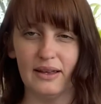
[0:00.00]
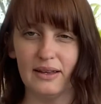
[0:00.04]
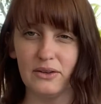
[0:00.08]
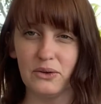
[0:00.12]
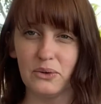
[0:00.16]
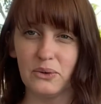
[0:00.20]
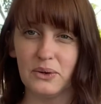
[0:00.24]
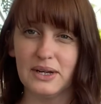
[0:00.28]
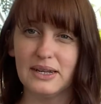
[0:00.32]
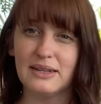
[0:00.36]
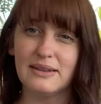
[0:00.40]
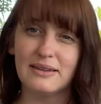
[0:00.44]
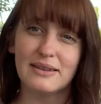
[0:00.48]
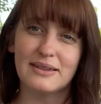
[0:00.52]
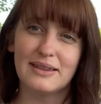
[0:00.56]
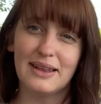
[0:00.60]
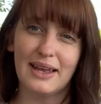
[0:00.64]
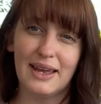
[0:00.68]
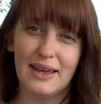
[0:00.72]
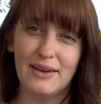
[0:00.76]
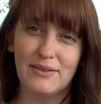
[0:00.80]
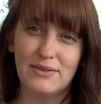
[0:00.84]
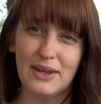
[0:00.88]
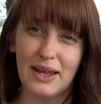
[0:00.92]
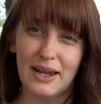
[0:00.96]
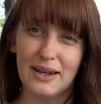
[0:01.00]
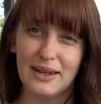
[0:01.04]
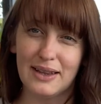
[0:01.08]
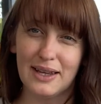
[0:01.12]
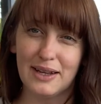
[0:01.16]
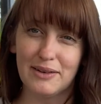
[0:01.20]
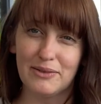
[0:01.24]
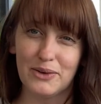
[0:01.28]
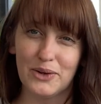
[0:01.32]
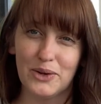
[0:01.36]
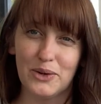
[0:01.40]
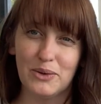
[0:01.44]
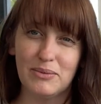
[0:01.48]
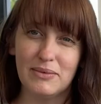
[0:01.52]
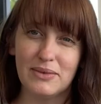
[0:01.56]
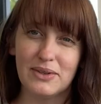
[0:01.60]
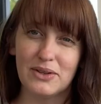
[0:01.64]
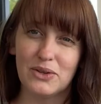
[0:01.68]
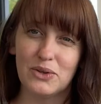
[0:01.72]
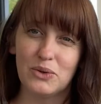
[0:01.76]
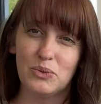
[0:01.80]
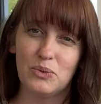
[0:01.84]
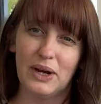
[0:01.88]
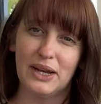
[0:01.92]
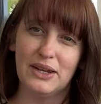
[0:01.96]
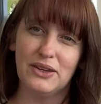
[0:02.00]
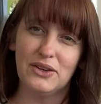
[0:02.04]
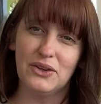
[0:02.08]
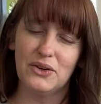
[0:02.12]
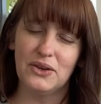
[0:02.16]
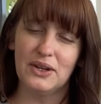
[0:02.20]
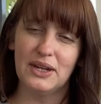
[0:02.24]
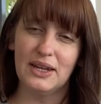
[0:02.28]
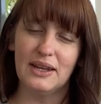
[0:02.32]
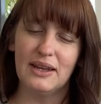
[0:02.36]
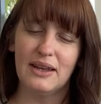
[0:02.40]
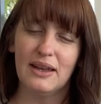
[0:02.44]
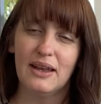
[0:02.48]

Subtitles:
toys that they have down in their room to one unit.